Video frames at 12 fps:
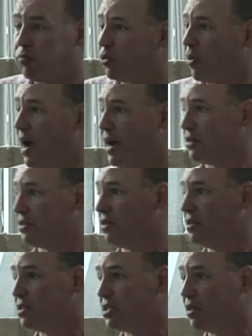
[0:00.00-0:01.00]
prior to
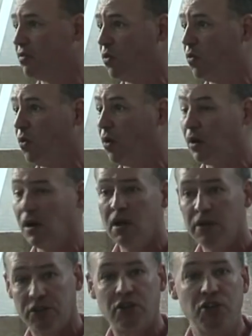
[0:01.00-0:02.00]
the Civil War,
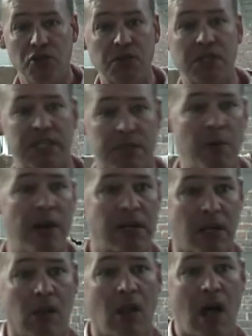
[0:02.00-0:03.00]
they're usually
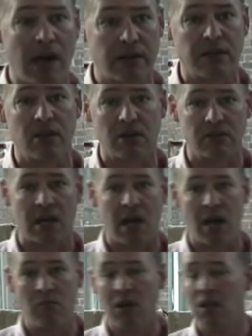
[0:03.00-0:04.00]
spending a lot of their
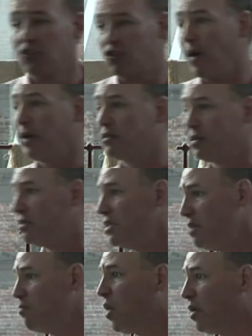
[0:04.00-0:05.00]
time trying to
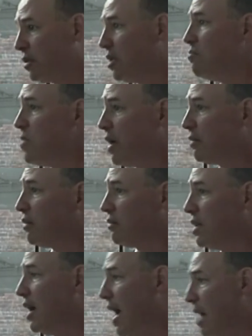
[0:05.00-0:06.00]
debunk the myth
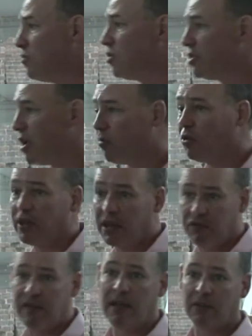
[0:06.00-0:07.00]
that Abner Doubleday
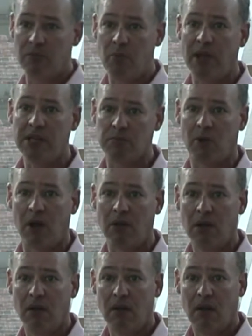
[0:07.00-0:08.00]
founded baseball.
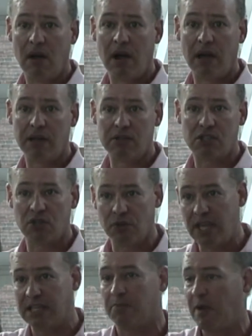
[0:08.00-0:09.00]
Uh, so
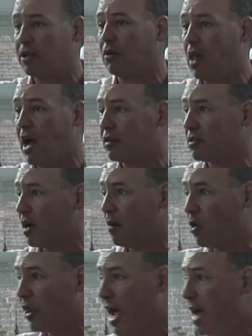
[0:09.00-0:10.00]
they spend a lot of time
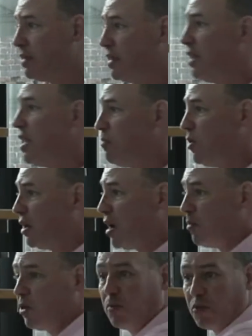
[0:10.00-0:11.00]
on that, then they pick
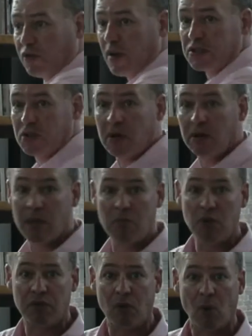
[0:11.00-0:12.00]
up on the professional era and they
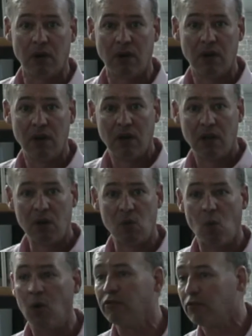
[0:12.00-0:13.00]
move forward. And one